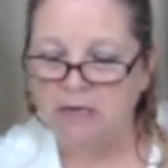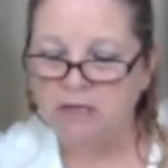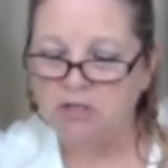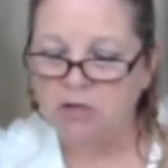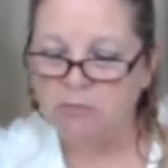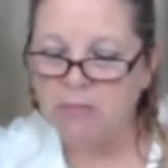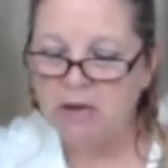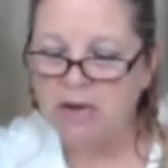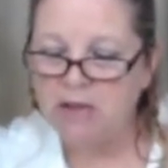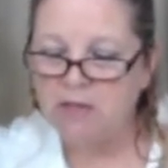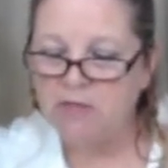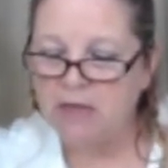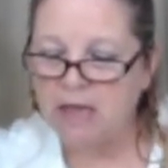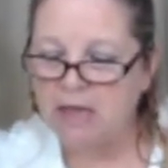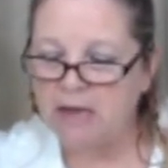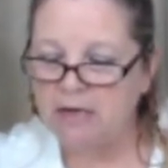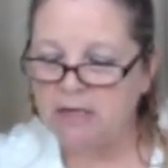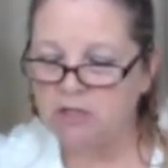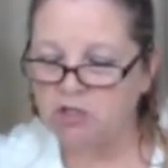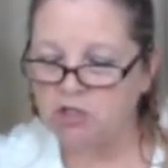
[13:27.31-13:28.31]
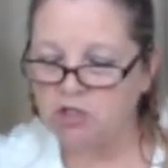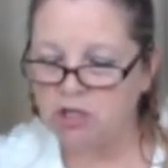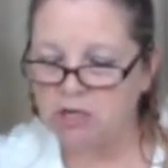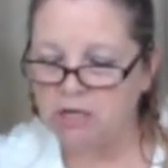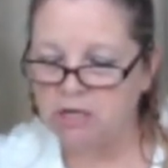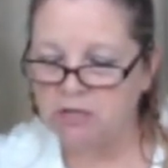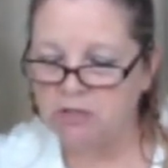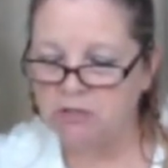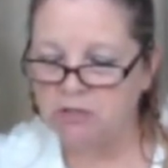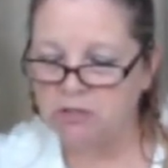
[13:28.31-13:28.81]
To me, that is
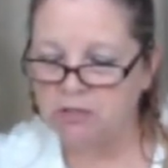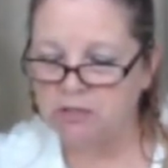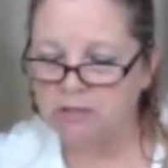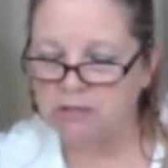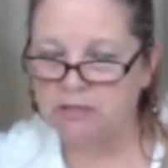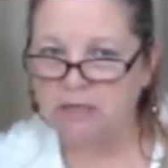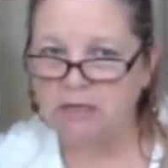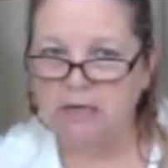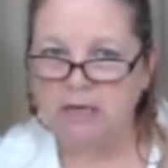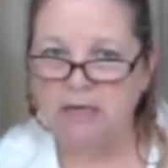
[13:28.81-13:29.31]
Jesus.